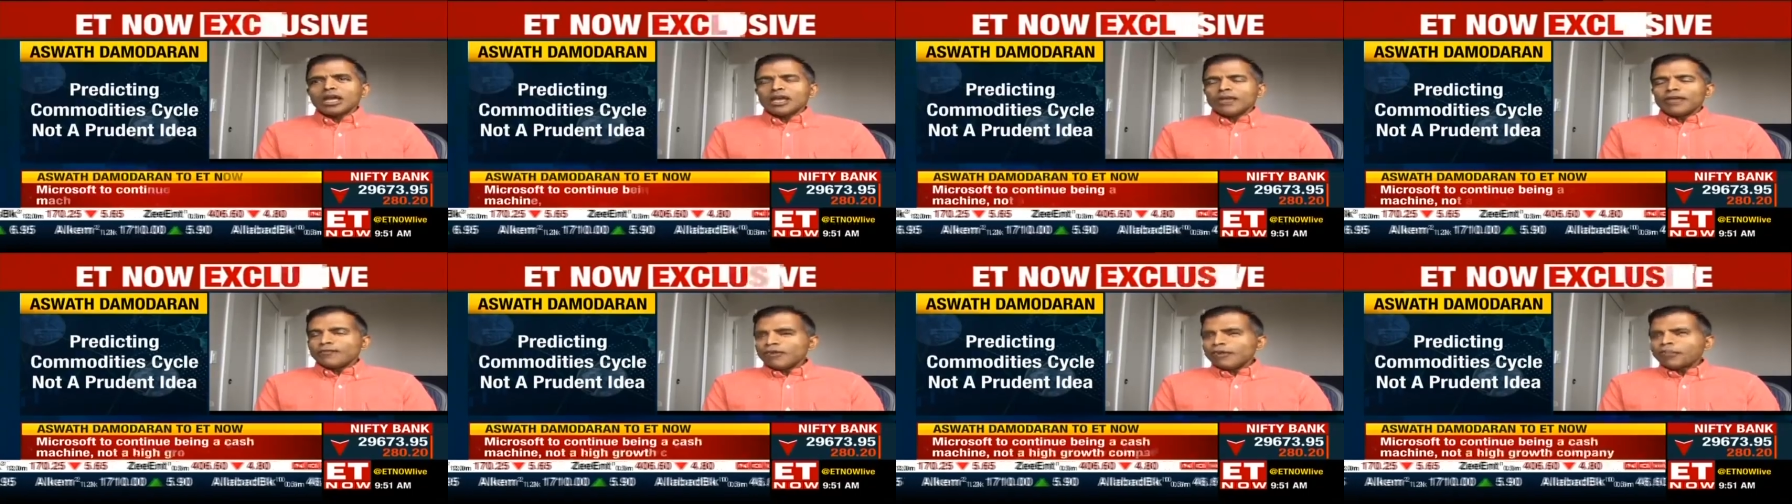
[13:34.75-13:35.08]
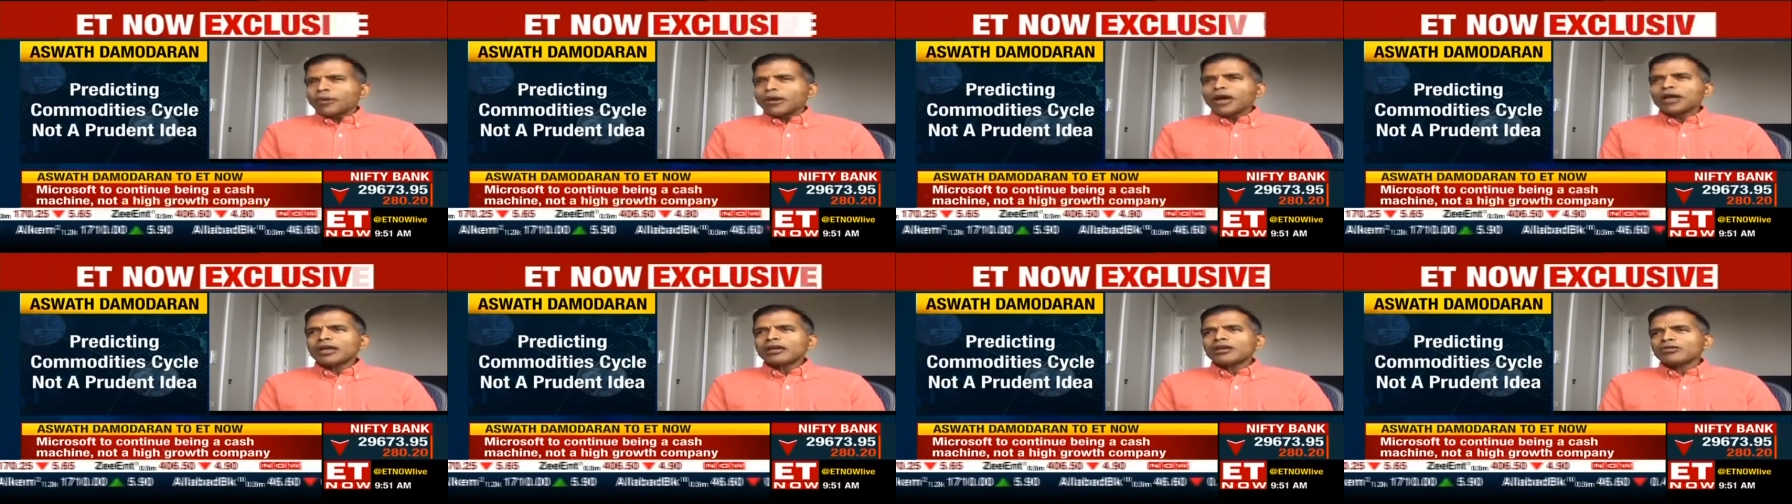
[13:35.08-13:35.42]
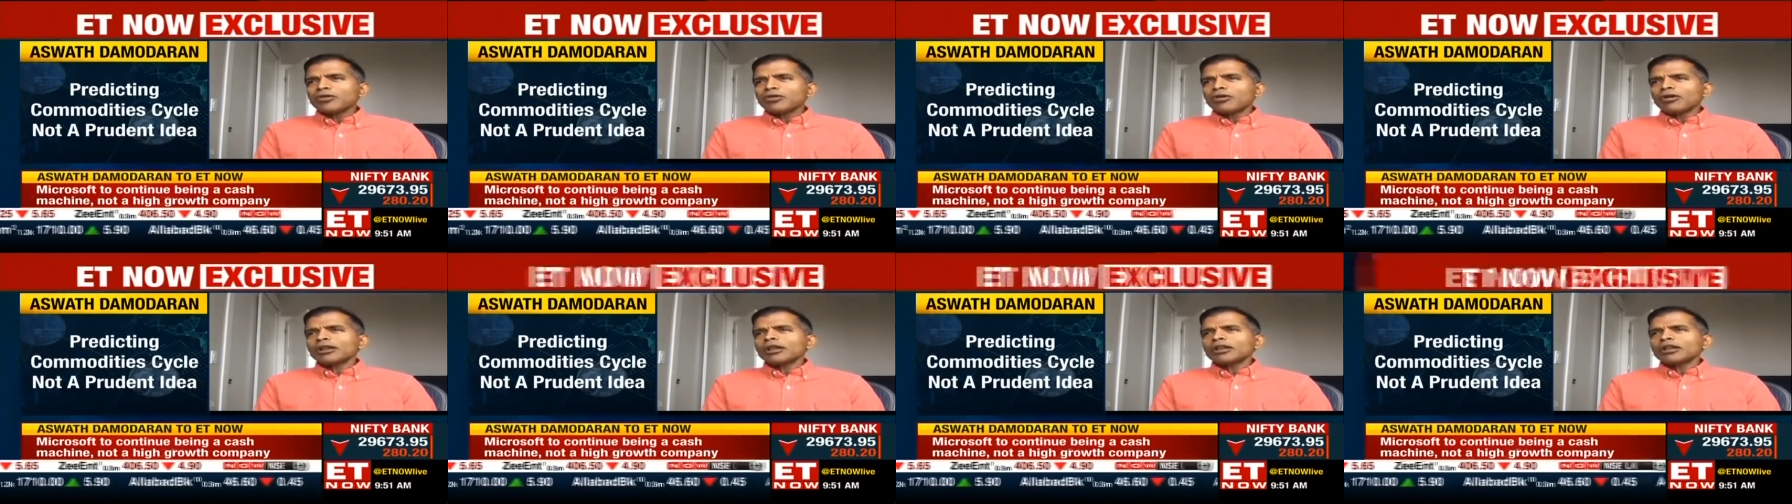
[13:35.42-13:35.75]
If you're buying an
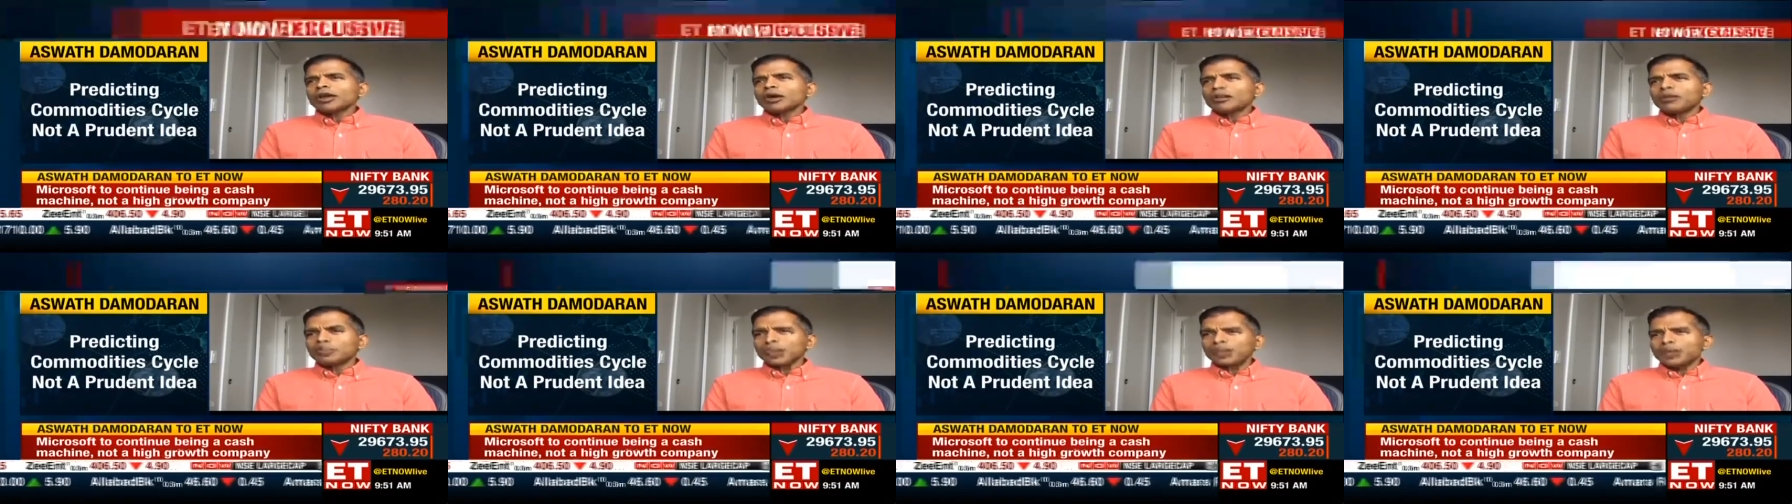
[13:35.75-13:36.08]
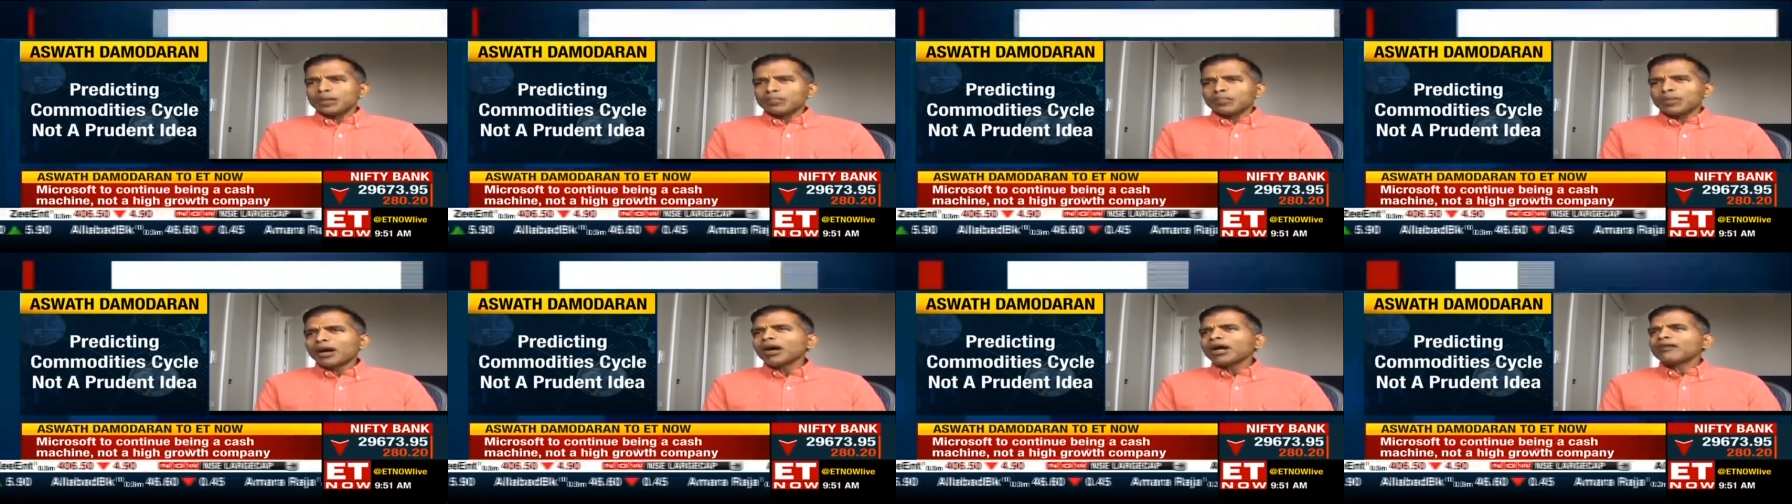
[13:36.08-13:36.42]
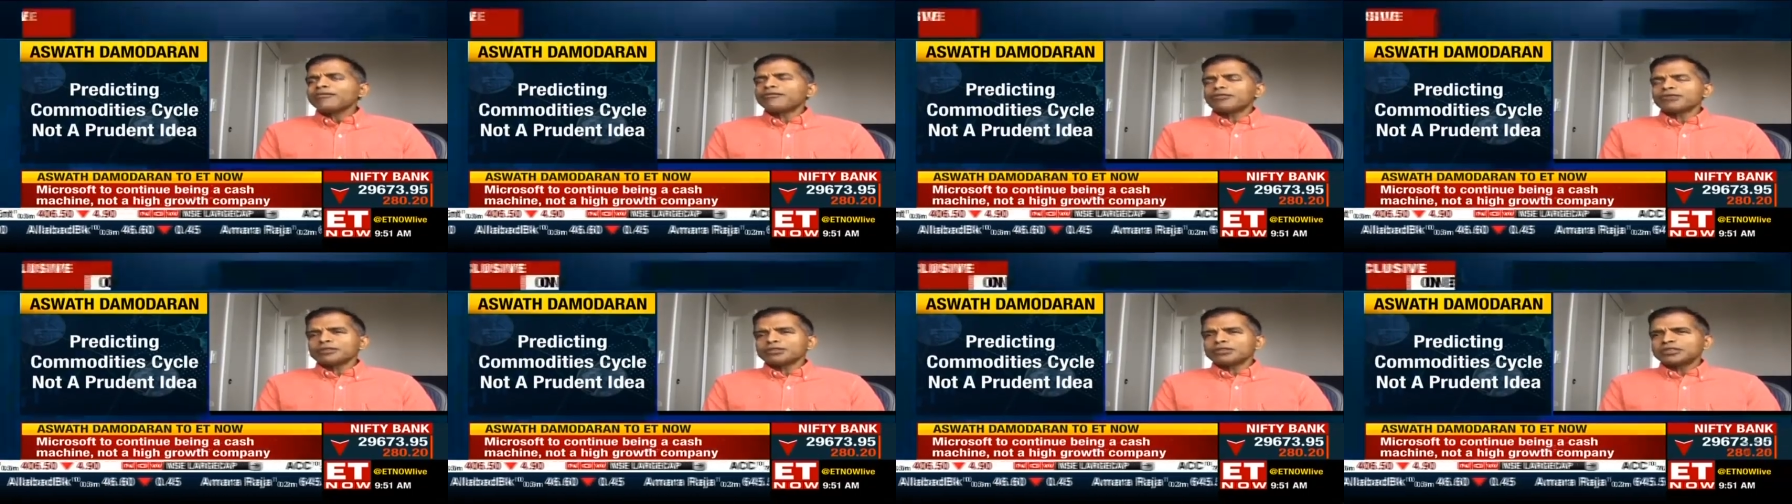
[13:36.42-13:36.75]
oil company, buy
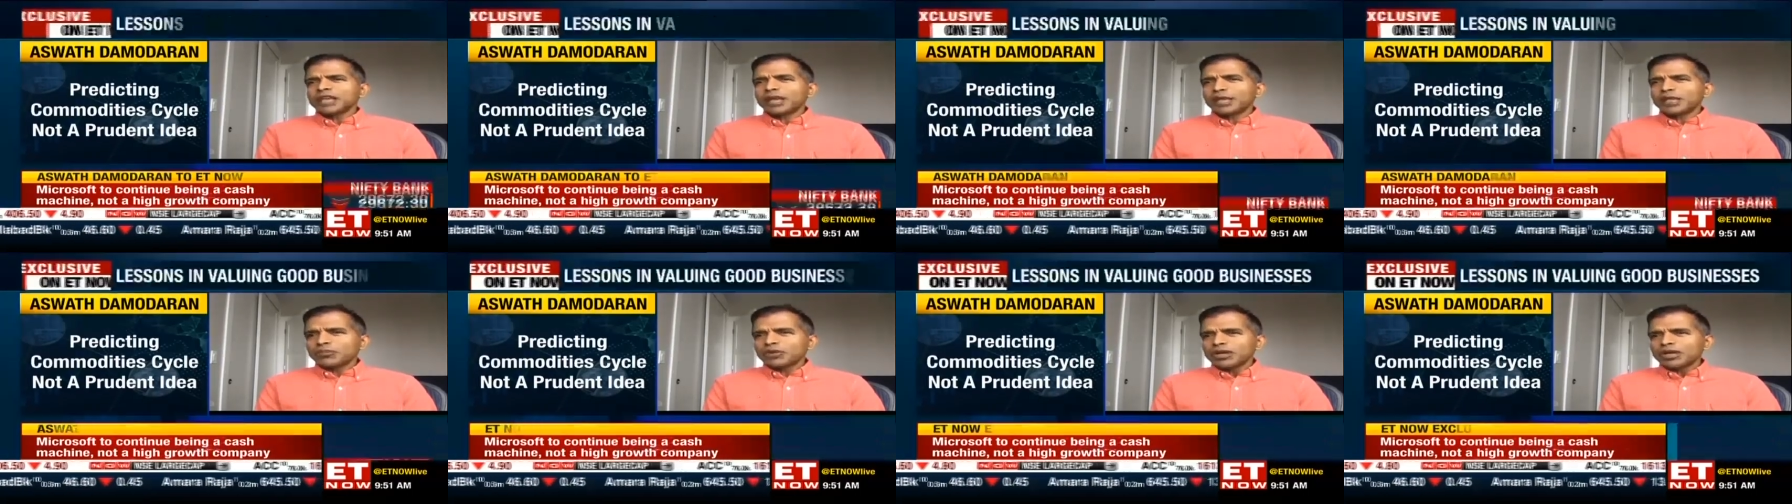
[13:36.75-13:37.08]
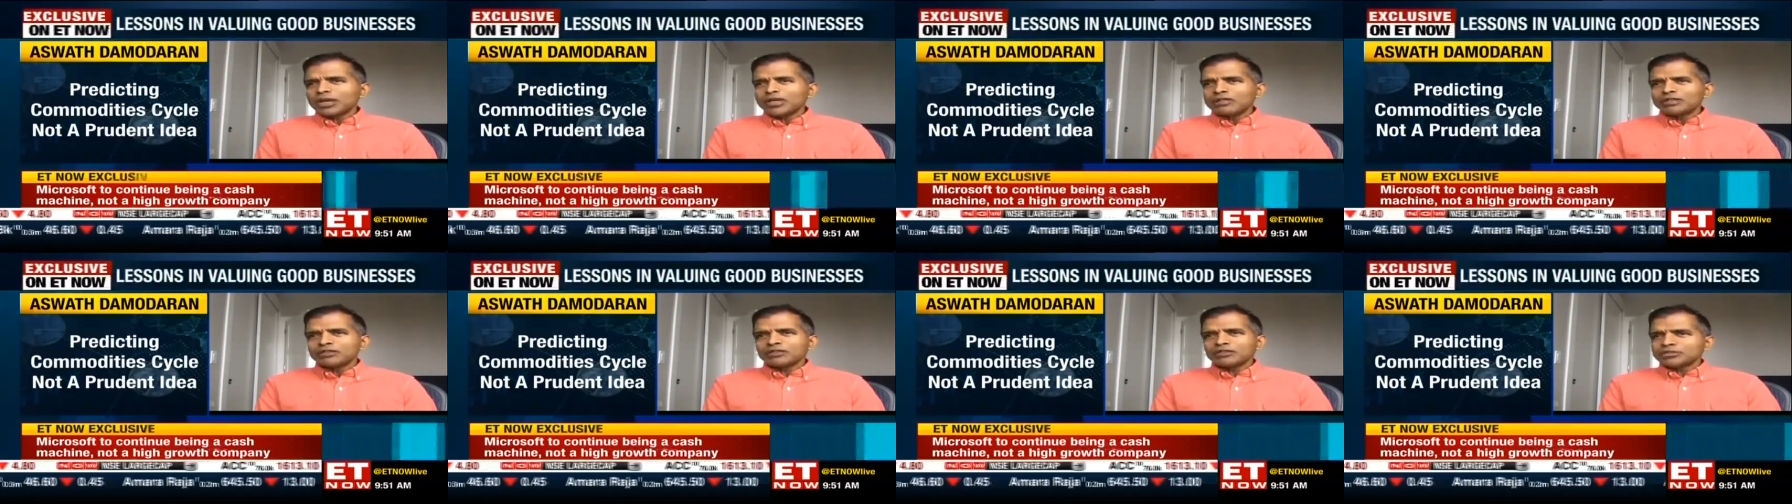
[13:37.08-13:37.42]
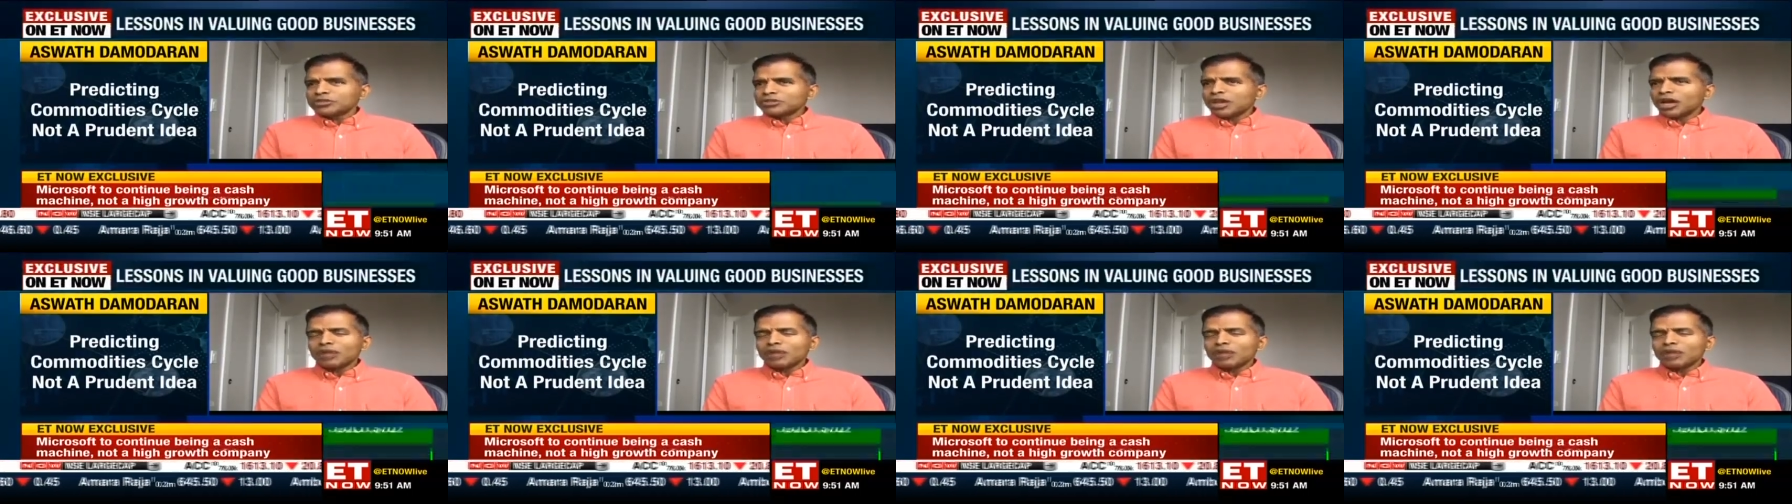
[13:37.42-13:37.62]
it for the same reasons,